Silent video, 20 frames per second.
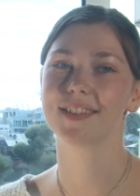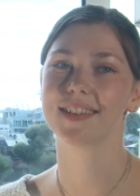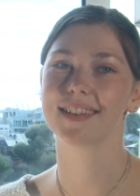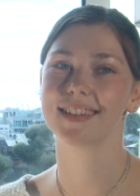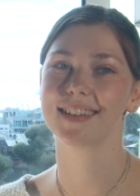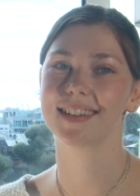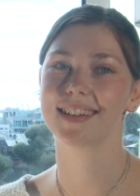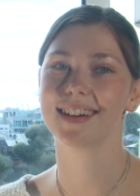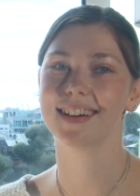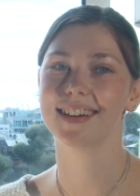
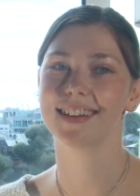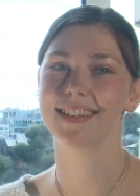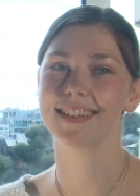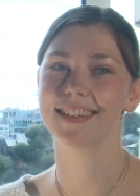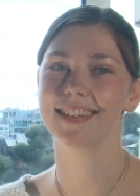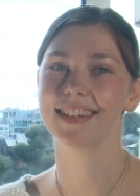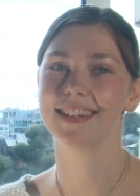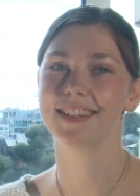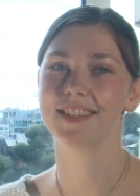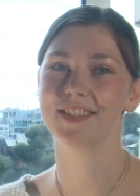credit
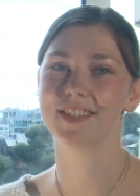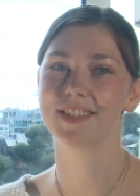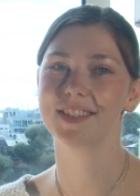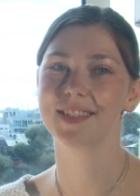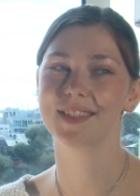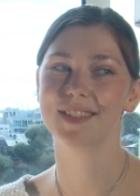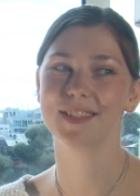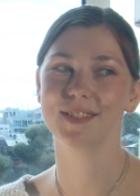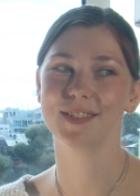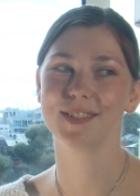card and I
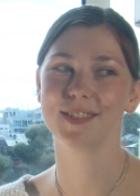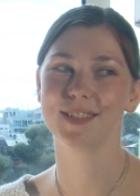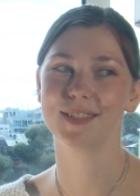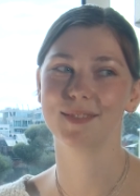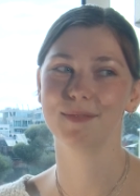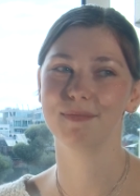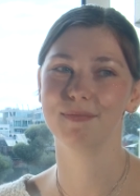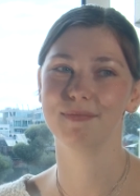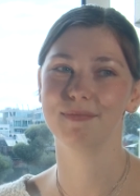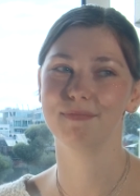just
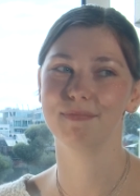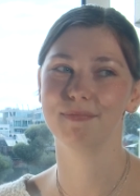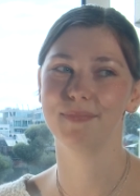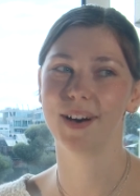used to